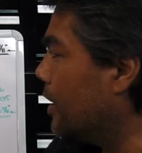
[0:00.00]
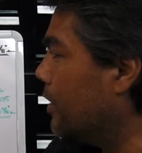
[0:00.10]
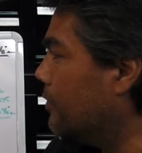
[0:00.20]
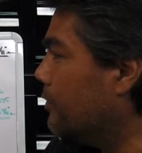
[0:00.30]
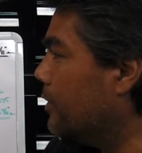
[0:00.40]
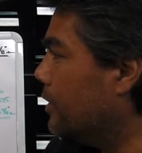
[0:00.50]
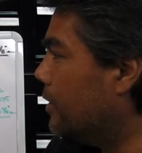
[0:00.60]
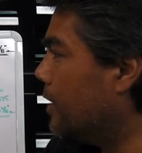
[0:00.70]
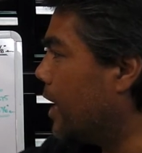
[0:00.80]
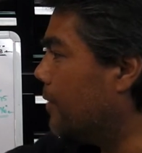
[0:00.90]
of
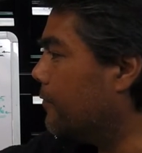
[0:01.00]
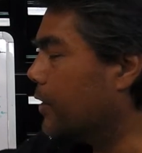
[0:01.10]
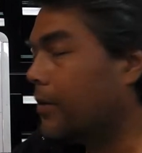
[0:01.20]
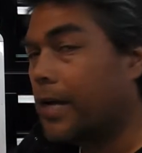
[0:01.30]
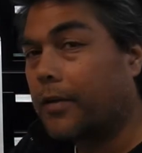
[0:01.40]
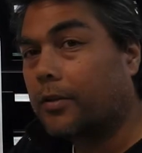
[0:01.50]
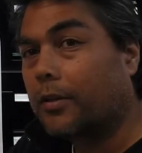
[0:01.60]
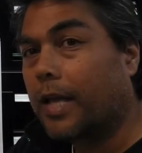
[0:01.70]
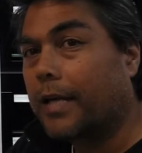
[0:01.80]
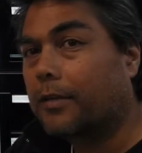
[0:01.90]
figuring out the
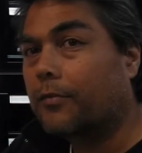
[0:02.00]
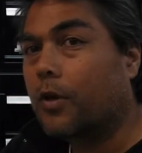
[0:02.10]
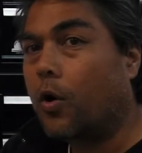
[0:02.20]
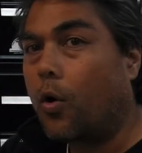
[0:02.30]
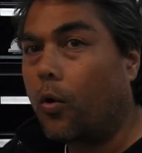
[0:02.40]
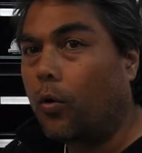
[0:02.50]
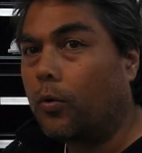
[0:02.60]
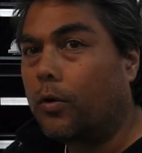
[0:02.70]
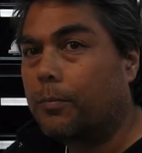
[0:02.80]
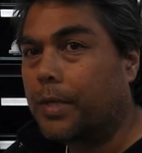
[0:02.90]
length of the
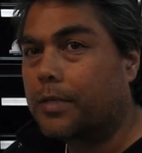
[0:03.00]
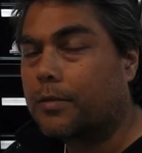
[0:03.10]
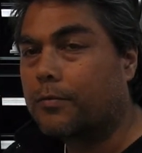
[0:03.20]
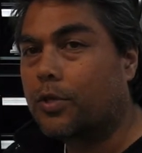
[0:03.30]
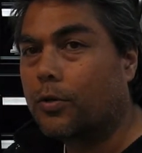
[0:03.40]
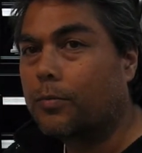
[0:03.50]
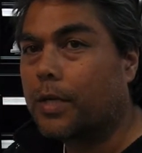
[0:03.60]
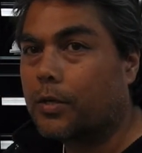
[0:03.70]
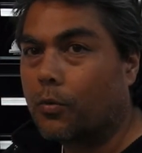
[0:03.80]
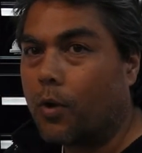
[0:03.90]
whole piece of tube
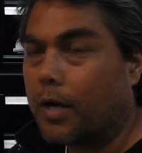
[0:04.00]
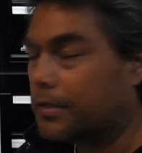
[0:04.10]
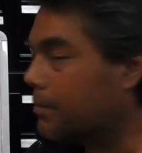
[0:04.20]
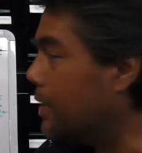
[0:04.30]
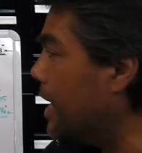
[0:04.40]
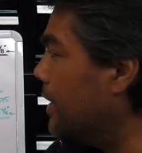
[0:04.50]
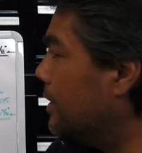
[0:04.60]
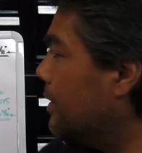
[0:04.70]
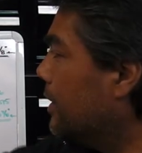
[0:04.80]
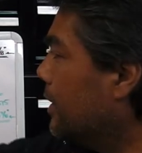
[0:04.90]
that you want to
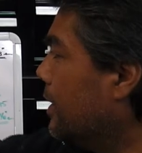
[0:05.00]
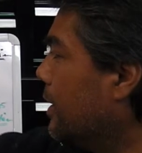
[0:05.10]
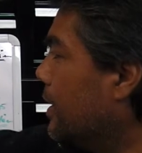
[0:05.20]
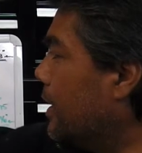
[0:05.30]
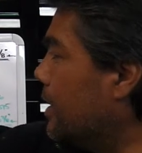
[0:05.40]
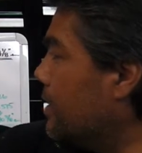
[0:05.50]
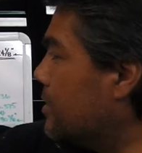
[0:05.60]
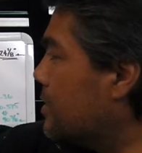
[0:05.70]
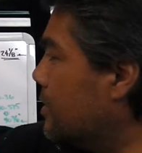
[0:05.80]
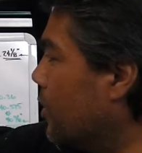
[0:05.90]
bend
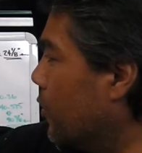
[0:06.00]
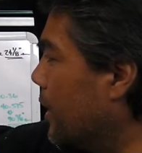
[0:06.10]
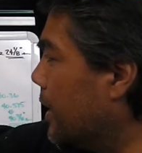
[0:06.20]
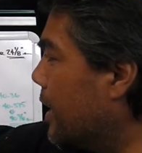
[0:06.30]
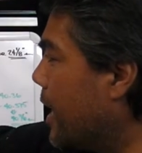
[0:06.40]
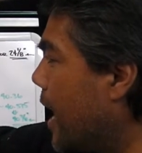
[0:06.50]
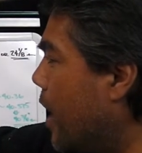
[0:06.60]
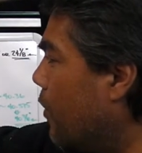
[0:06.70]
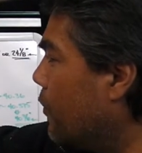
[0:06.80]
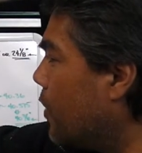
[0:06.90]
is knowing
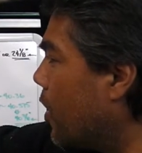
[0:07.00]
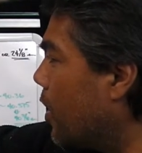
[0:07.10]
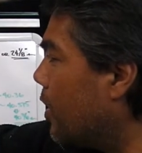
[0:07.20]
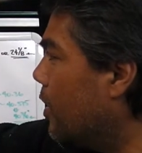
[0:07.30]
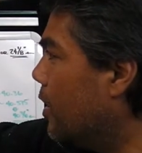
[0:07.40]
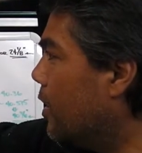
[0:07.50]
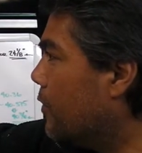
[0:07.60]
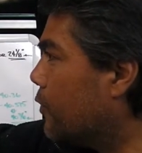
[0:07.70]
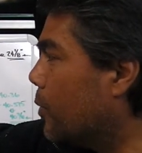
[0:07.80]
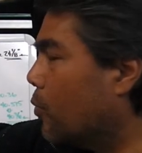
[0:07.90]
how far
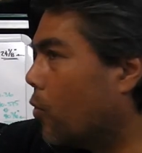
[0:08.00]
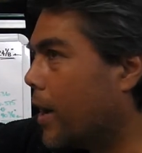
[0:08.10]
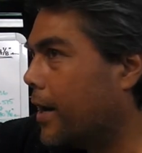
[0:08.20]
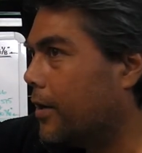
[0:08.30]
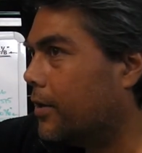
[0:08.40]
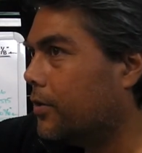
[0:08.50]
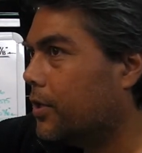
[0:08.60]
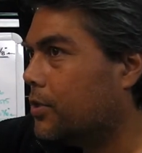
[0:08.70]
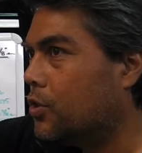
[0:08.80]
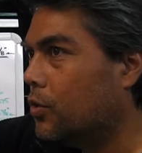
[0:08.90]
from where
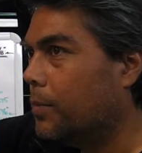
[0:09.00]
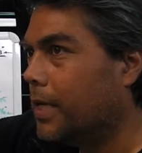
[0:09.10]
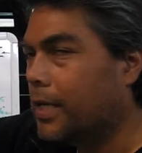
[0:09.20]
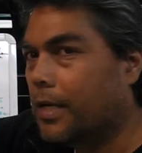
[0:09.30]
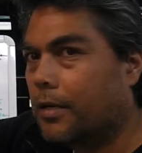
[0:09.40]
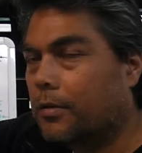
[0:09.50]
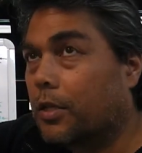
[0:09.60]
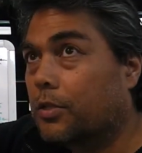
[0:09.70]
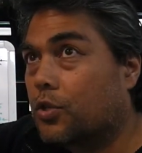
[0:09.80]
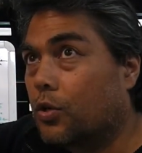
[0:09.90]
the
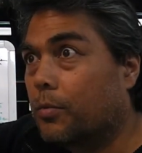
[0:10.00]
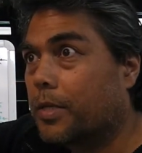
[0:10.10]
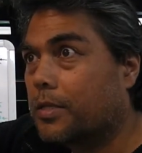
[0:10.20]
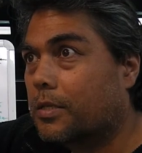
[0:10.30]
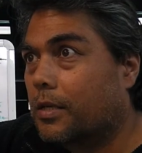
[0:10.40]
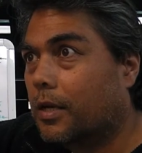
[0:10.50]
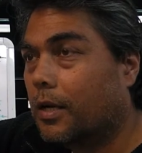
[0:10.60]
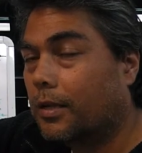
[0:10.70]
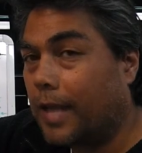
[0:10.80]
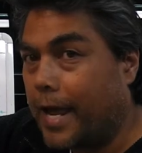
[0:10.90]
tube is
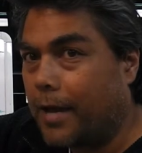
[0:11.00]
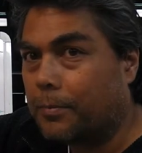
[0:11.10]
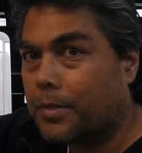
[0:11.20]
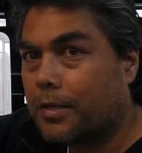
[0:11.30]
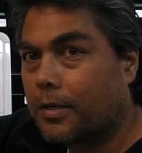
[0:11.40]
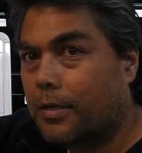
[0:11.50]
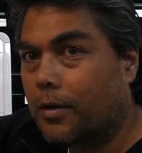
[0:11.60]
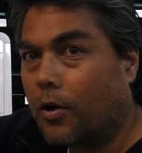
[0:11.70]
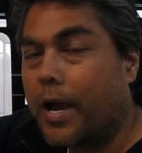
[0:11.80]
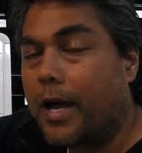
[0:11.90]
clamped
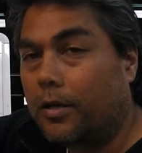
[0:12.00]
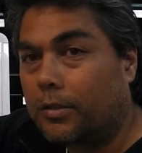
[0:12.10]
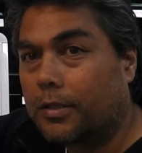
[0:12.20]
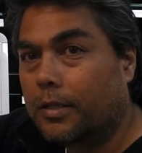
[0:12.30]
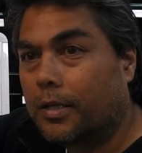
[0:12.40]
or held